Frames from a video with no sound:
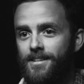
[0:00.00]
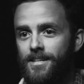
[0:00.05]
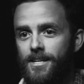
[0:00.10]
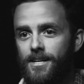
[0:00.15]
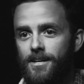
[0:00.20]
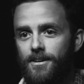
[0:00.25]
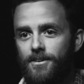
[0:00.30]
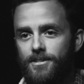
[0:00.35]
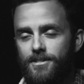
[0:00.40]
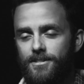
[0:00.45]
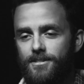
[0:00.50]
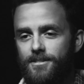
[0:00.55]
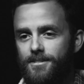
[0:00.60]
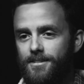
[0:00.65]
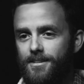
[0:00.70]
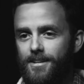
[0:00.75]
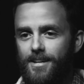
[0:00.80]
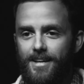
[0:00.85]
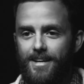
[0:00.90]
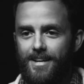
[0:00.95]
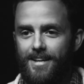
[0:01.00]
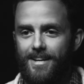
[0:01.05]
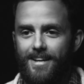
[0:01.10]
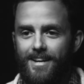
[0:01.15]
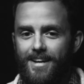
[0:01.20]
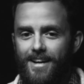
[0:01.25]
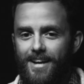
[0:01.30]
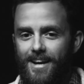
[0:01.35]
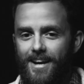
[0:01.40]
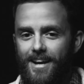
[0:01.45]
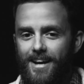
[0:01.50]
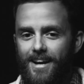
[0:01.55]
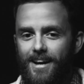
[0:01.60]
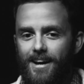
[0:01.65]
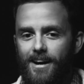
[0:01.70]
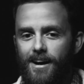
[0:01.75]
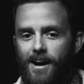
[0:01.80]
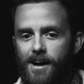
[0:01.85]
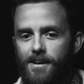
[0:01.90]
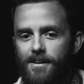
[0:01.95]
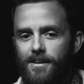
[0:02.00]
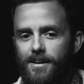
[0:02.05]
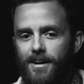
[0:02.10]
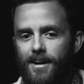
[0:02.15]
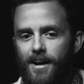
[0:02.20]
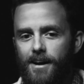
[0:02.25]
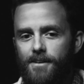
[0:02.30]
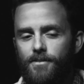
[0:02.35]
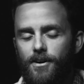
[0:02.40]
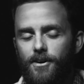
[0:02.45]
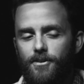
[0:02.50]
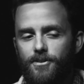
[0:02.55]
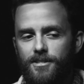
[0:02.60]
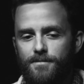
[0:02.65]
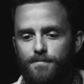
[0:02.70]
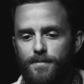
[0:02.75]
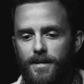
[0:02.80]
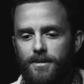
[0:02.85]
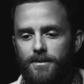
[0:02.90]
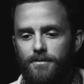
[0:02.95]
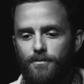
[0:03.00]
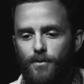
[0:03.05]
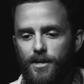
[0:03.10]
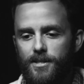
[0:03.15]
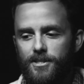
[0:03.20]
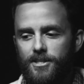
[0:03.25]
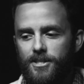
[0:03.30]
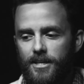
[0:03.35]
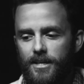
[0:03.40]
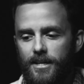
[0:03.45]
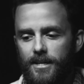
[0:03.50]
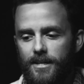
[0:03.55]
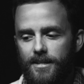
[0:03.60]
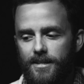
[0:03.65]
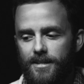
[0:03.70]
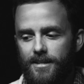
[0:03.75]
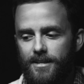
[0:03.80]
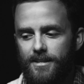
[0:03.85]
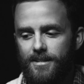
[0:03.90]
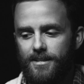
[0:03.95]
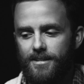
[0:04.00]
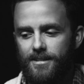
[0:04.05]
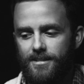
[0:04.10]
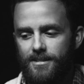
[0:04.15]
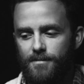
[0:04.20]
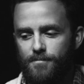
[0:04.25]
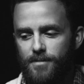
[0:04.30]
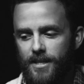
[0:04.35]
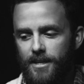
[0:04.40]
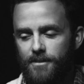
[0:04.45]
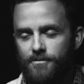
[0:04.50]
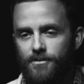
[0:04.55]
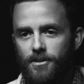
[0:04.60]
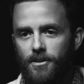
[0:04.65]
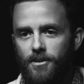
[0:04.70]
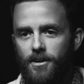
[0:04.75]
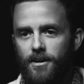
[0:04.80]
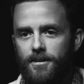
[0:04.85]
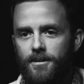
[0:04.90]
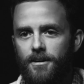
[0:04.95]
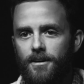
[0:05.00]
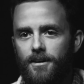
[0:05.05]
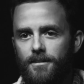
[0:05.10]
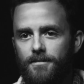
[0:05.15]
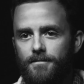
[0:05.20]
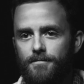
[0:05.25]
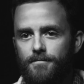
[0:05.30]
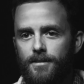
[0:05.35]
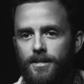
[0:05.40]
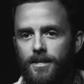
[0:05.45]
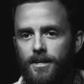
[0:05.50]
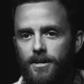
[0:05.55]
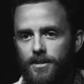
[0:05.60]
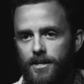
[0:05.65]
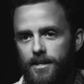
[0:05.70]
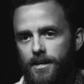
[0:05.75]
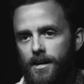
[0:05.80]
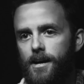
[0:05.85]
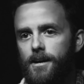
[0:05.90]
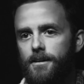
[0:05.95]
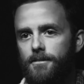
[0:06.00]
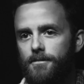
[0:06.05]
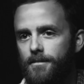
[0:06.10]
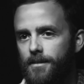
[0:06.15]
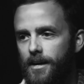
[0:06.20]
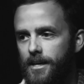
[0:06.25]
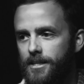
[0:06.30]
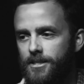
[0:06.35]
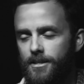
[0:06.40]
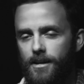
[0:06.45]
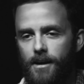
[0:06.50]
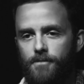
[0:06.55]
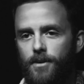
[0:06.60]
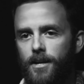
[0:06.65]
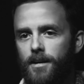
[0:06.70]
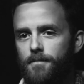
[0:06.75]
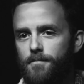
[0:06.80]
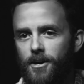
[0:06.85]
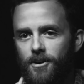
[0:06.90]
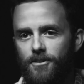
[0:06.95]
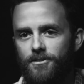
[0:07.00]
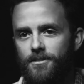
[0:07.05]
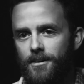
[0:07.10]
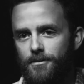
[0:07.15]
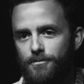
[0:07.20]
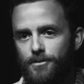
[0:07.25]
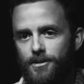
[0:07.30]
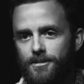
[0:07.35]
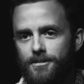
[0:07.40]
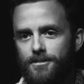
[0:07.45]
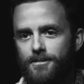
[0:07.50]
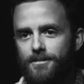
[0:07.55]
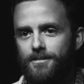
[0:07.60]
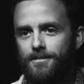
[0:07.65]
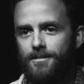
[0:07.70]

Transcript: You know, I've always been one to be in it for the long haul. You know, like I ran a marathon once,